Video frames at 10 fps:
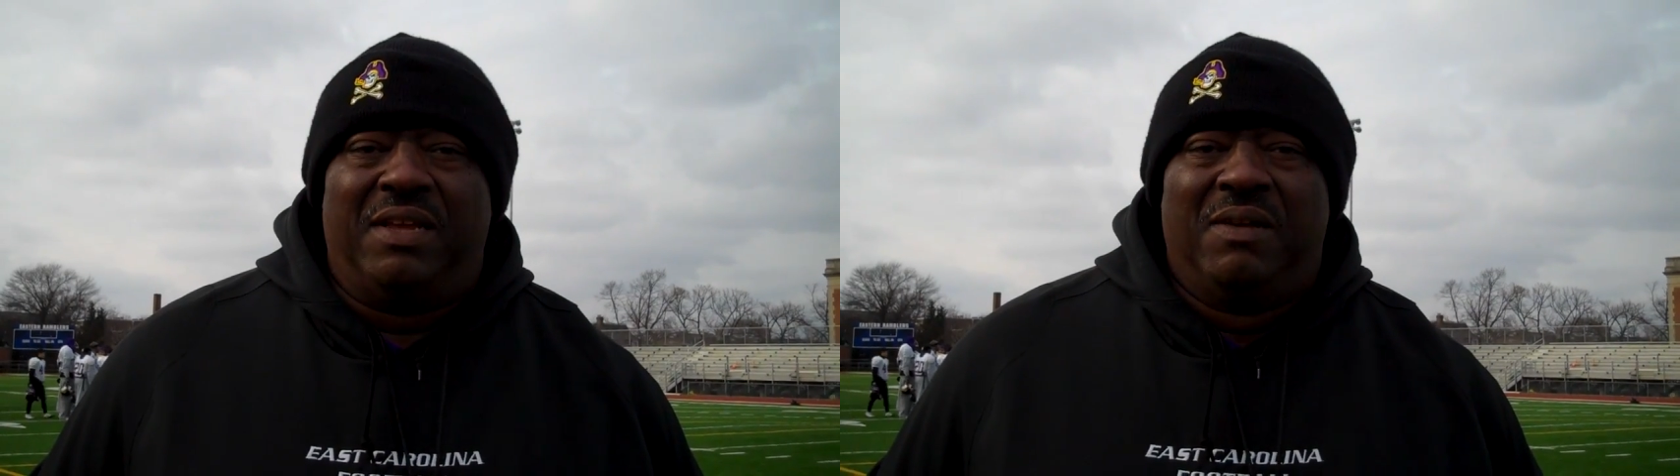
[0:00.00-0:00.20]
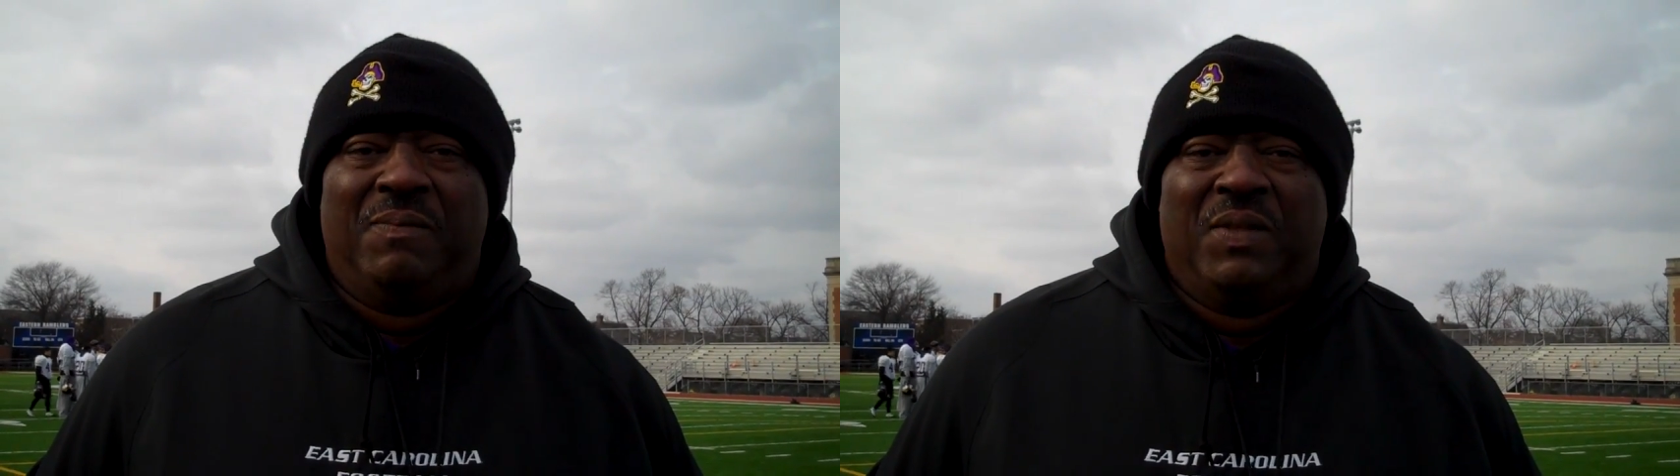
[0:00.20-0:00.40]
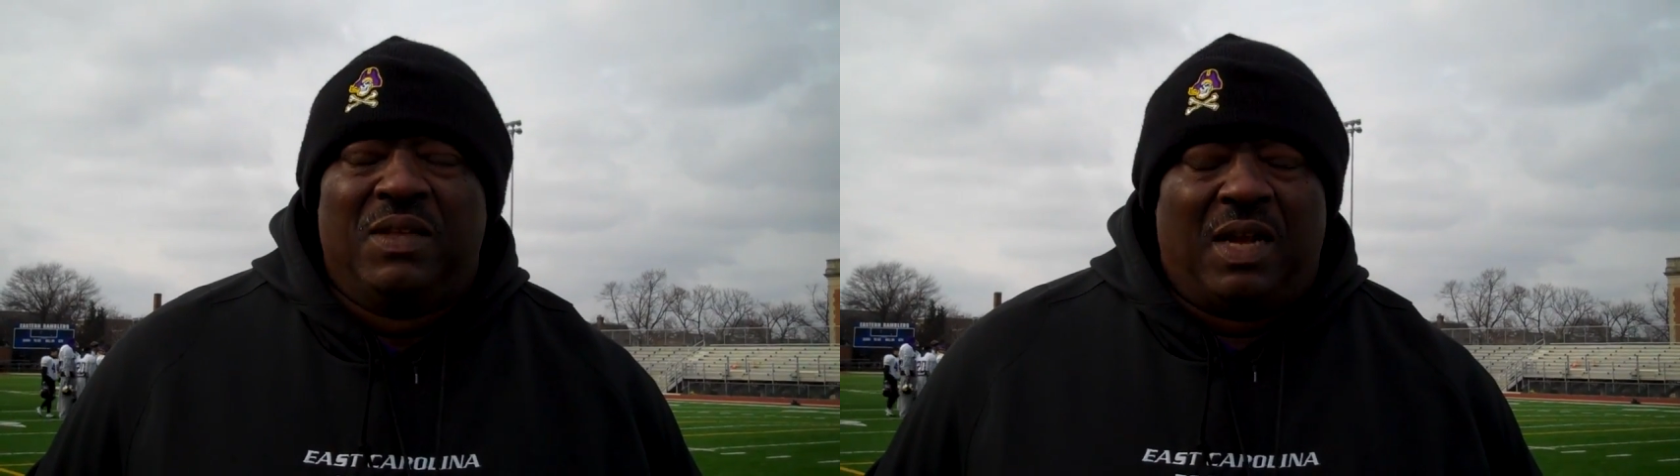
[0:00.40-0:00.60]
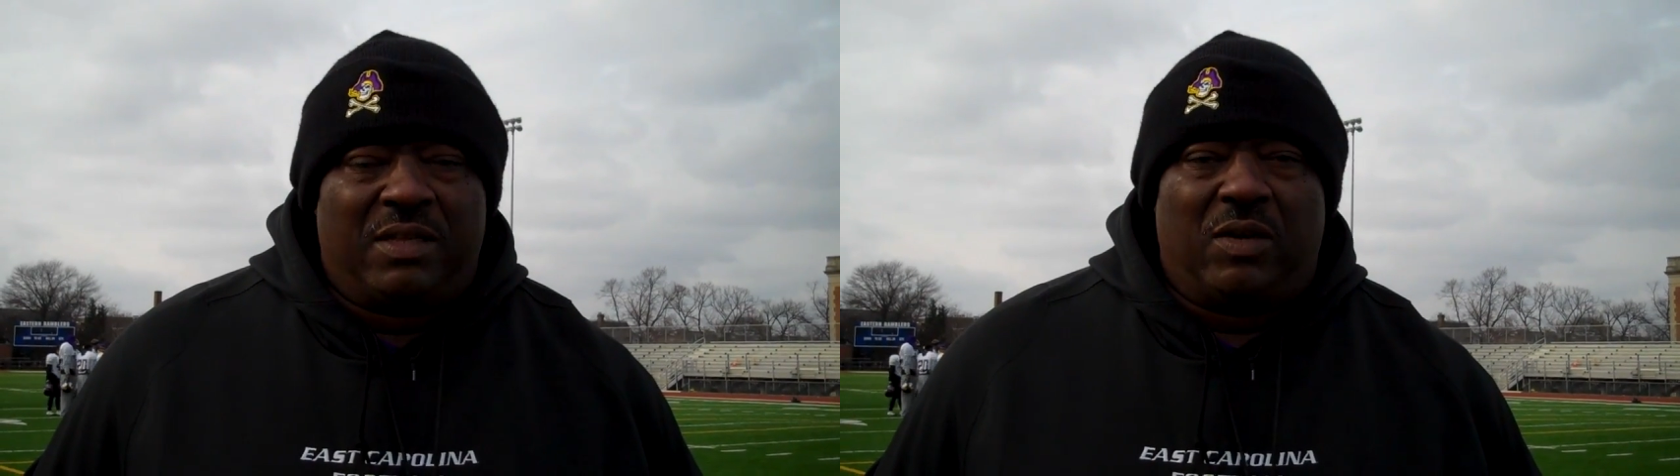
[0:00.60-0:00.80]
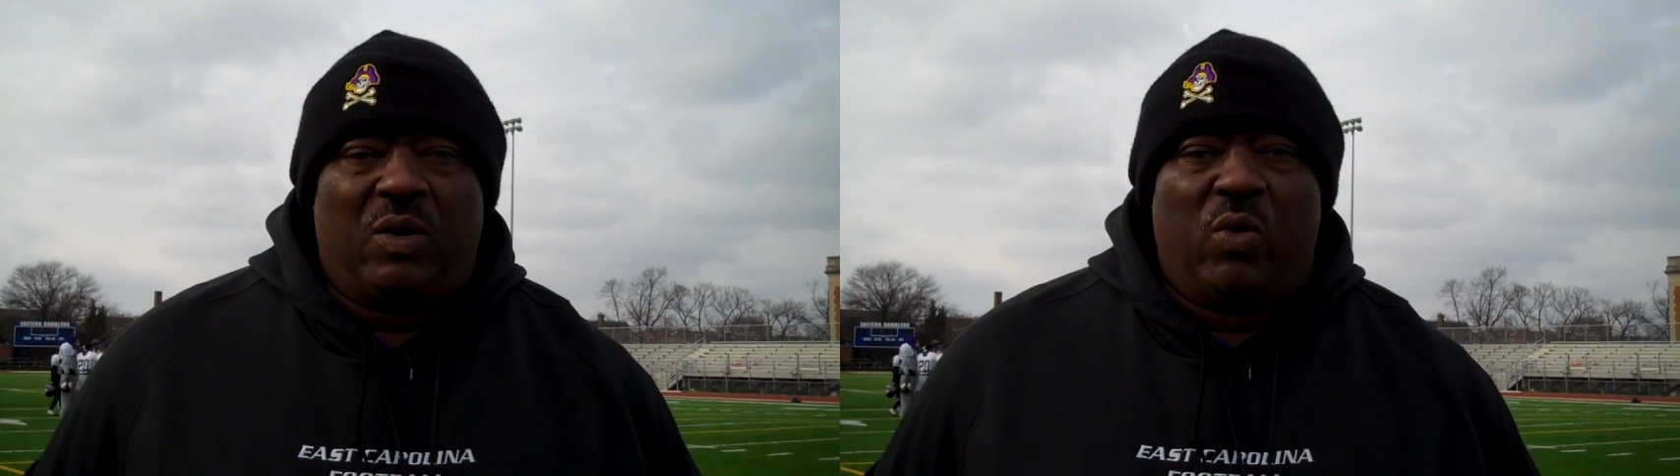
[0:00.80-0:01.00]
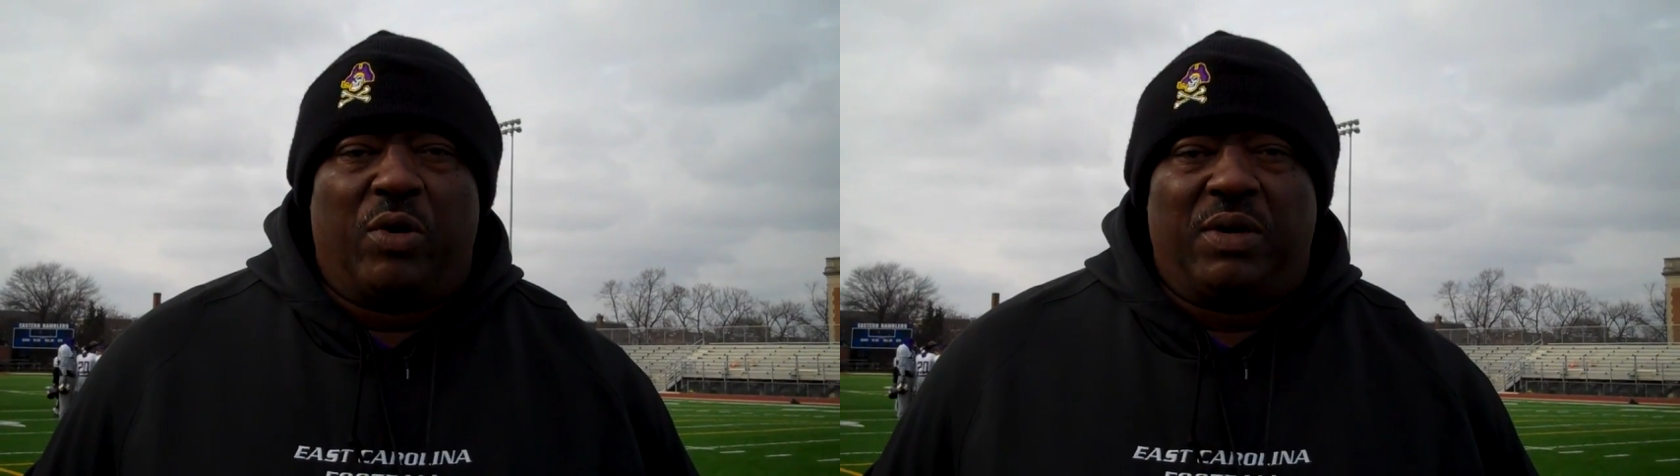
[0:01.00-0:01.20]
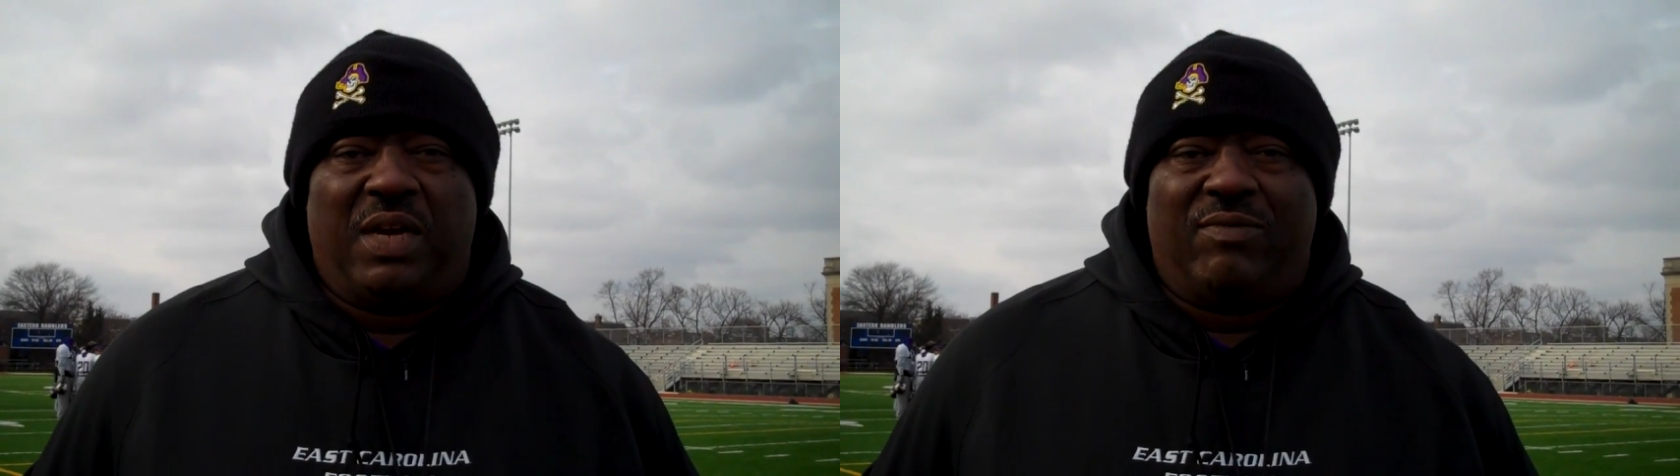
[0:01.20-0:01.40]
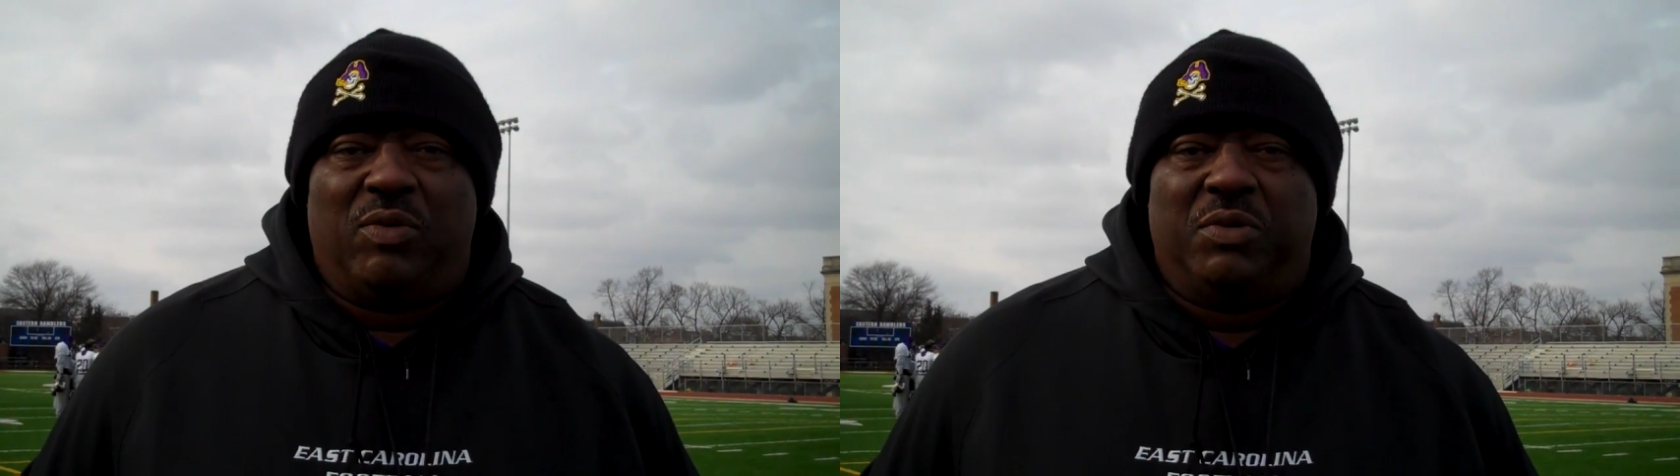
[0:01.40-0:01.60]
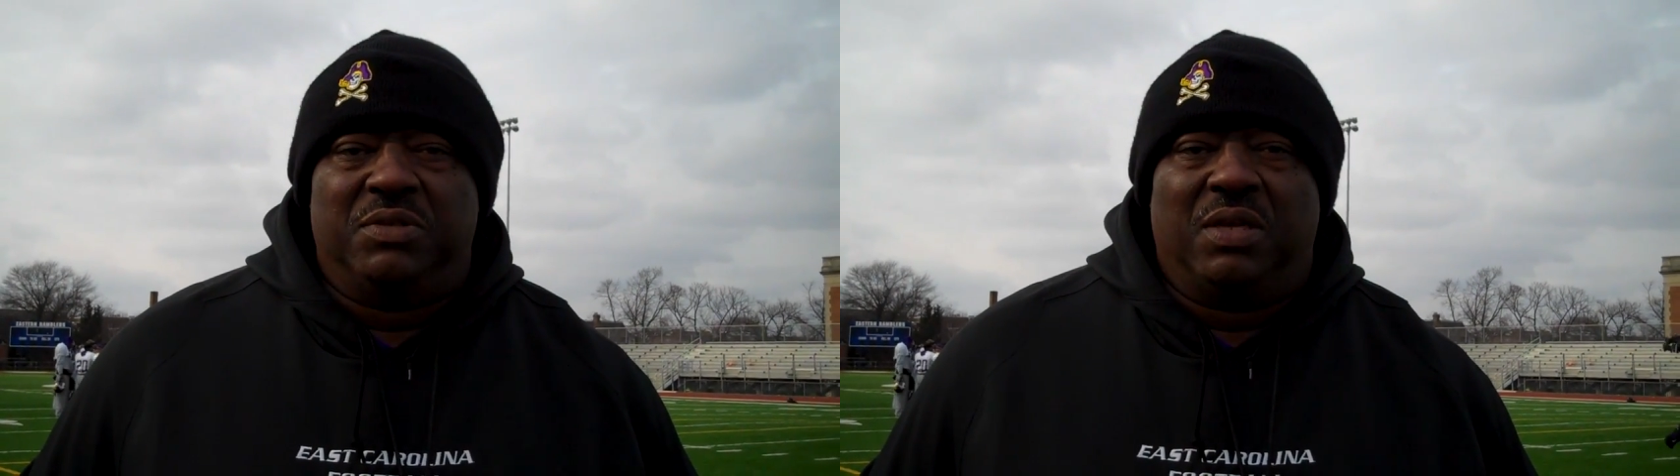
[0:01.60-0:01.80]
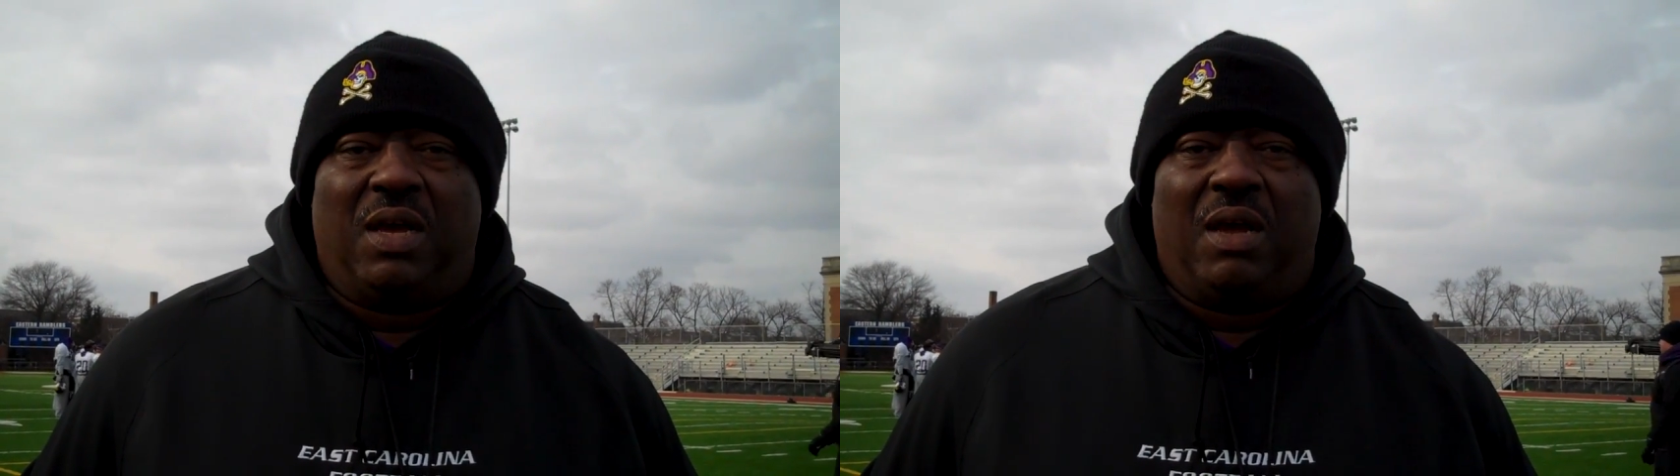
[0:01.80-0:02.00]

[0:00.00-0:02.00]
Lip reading: I thought the work level was